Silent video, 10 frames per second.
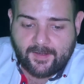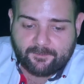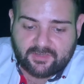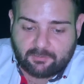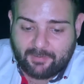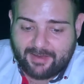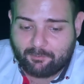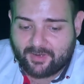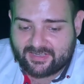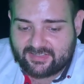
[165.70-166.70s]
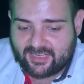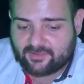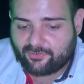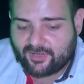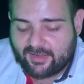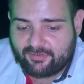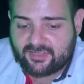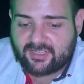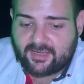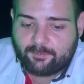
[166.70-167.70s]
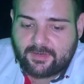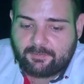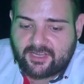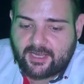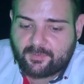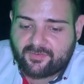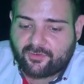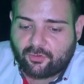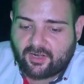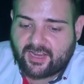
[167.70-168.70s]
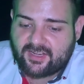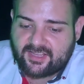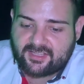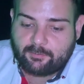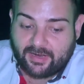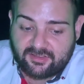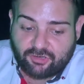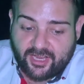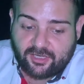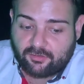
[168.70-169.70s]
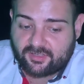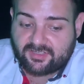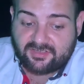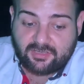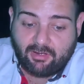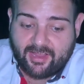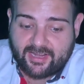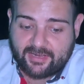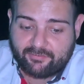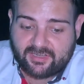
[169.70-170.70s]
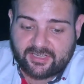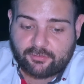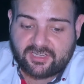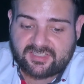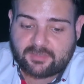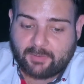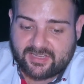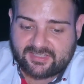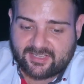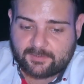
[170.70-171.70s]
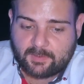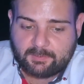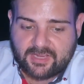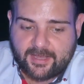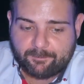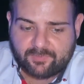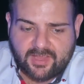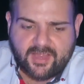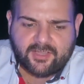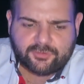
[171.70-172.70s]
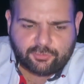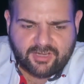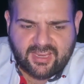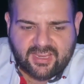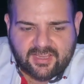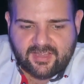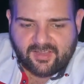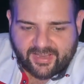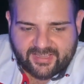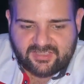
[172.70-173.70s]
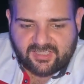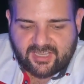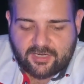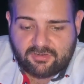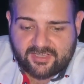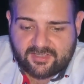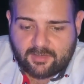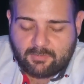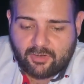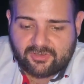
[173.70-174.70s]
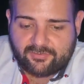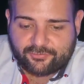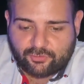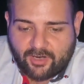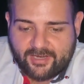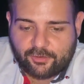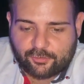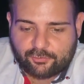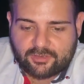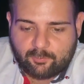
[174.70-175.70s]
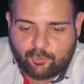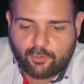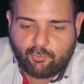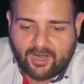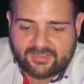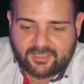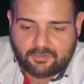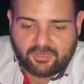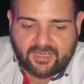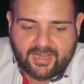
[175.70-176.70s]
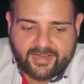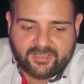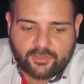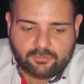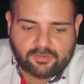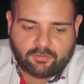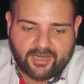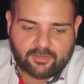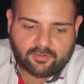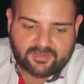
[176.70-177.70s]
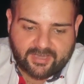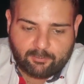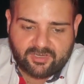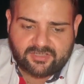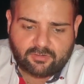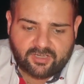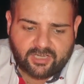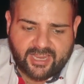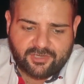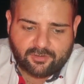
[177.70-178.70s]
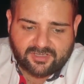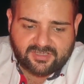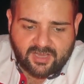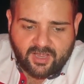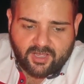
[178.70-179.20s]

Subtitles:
Remember that for every 10 ppm of chlorine added by trichlor, the CYA level increases by 6 ppm. 3. Add the calculated amount of trichlor to the pool water. You can either use trichlor tablets or granules.